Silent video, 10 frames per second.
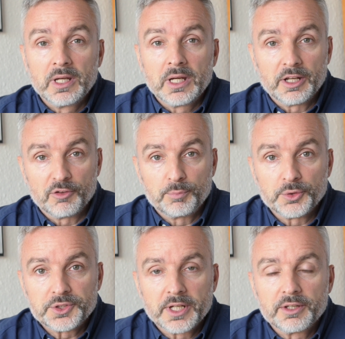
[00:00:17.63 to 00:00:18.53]
and I've put
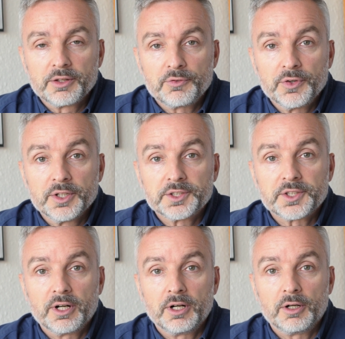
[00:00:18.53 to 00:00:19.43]
together the first
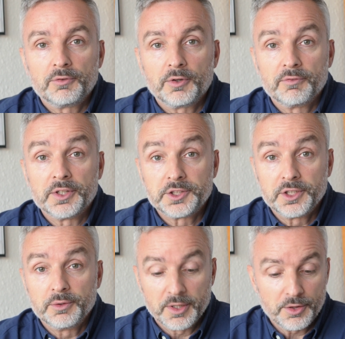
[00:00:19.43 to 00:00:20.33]
half of this
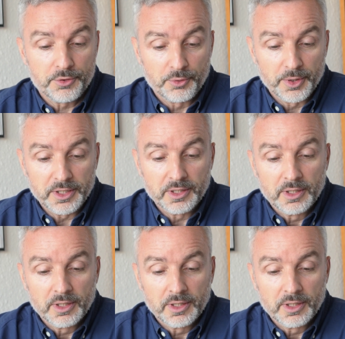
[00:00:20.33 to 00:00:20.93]
Unit 3,